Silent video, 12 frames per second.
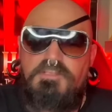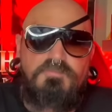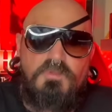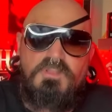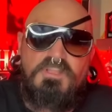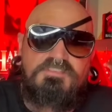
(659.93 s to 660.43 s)

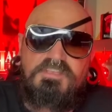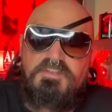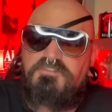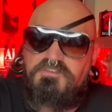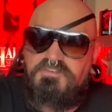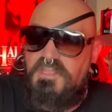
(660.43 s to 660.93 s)
one looks
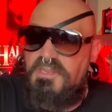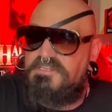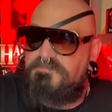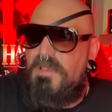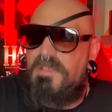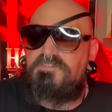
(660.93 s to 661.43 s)
interesting,
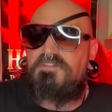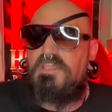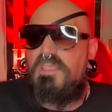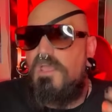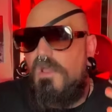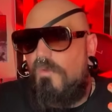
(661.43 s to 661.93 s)

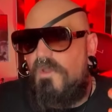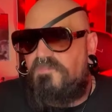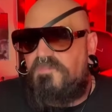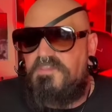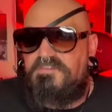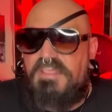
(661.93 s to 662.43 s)
especially
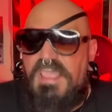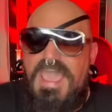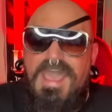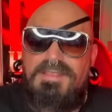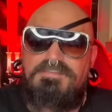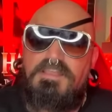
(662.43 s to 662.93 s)
with this
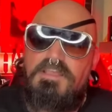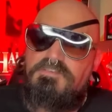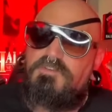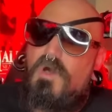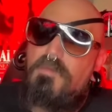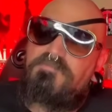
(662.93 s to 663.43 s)
cast. So I'm